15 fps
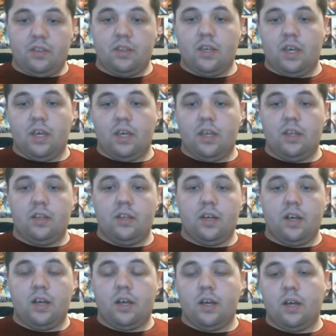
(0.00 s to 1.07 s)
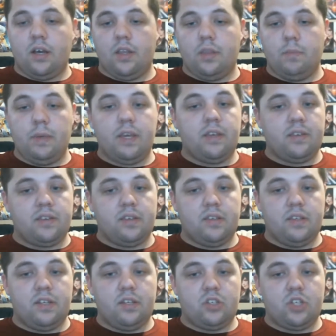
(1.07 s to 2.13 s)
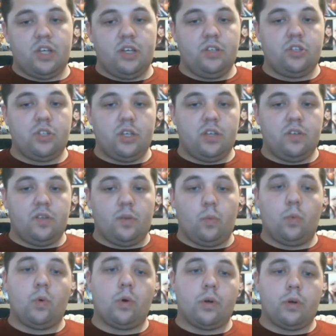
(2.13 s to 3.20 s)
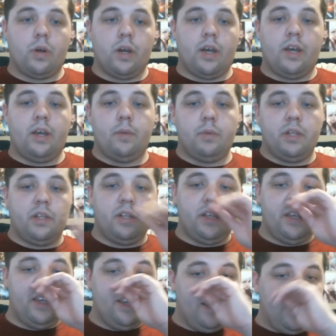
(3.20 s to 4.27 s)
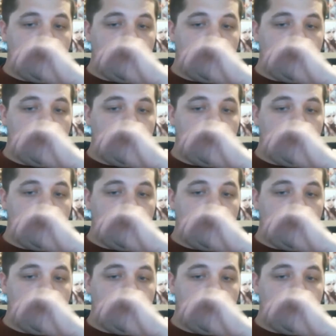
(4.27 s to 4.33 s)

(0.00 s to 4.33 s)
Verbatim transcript: and uh, the biggest thing that it changed is the War Cry ability.